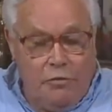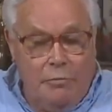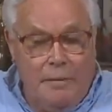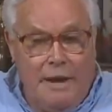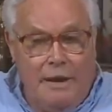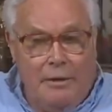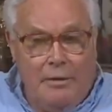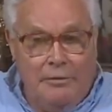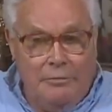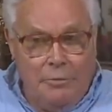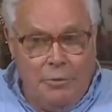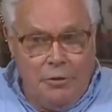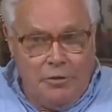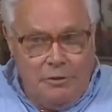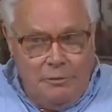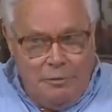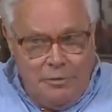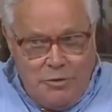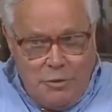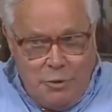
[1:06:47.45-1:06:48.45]
my birthday
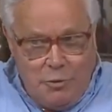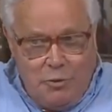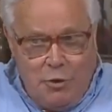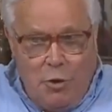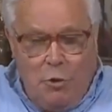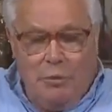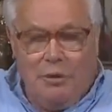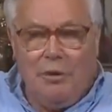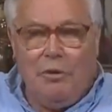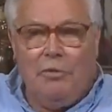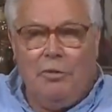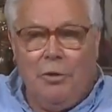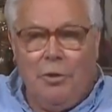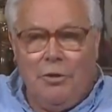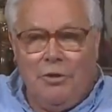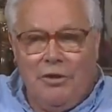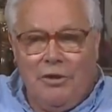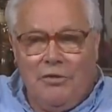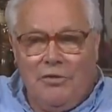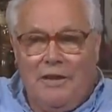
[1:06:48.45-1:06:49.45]
was October the
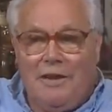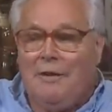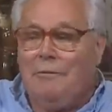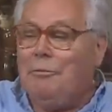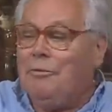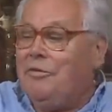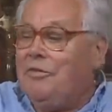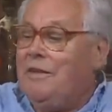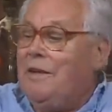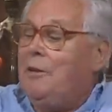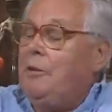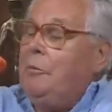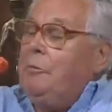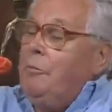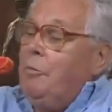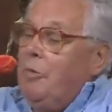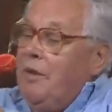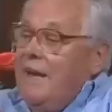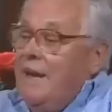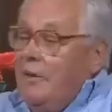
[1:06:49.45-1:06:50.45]
30th, and there was still a
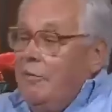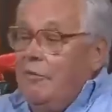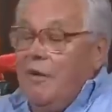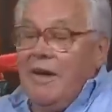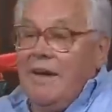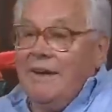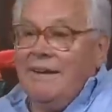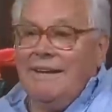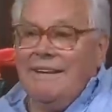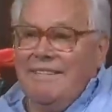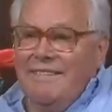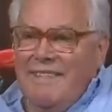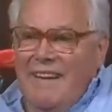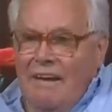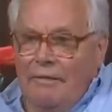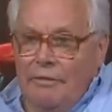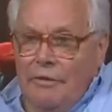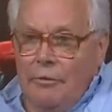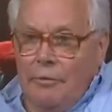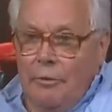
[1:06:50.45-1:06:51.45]
bouquet of
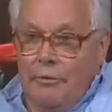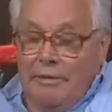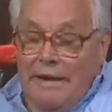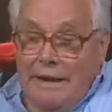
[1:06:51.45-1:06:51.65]
chrysanthemums.